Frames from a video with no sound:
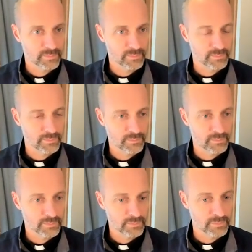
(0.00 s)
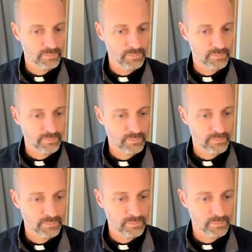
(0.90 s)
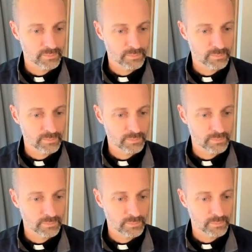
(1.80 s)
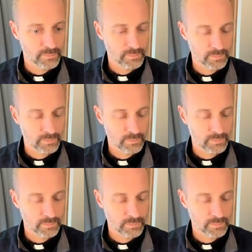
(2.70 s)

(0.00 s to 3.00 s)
The person shown says nothing.